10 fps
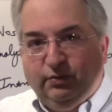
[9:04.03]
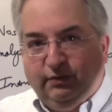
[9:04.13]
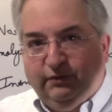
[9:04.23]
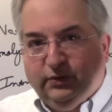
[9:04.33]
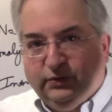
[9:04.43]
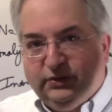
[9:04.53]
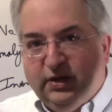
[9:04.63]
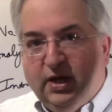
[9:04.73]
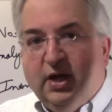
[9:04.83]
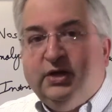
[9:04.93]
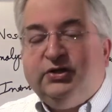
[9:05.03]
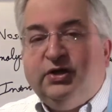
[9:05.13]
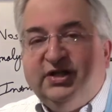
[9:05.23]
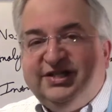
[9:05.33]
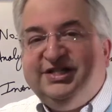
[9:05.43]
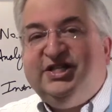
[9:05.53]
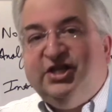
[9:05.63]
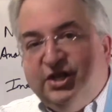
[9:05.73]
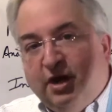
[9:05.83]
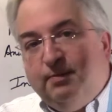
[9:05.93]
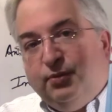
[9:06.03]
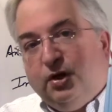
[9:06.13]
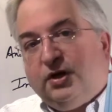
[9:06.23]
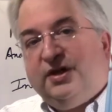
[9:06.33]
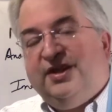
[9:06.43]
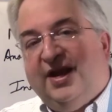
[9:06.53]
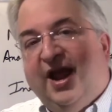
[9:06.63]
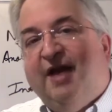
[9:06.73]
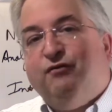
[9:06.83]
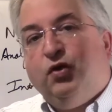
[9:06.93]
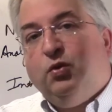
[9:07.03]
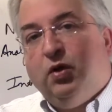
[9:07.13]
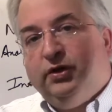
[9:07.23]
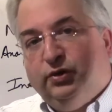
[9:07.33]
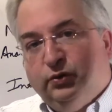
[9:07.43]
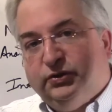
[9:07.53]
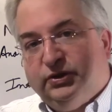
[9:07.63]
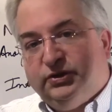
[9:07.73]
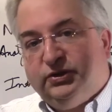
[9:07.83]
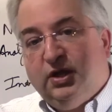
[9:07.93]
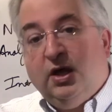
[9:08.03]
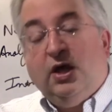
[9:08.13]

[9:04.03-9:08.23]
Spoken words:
reviews. So this is the book that everyone uses.